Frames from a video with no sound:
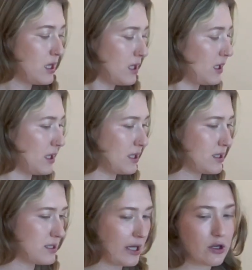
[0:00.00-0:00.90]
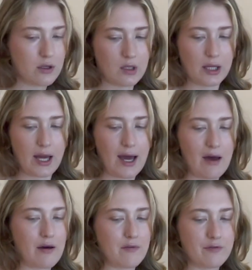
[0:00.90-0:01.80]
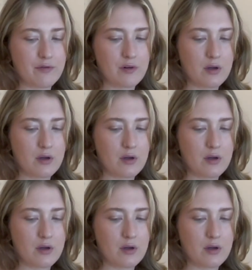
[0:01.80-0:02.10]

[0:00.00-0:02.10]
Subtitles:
And I currently have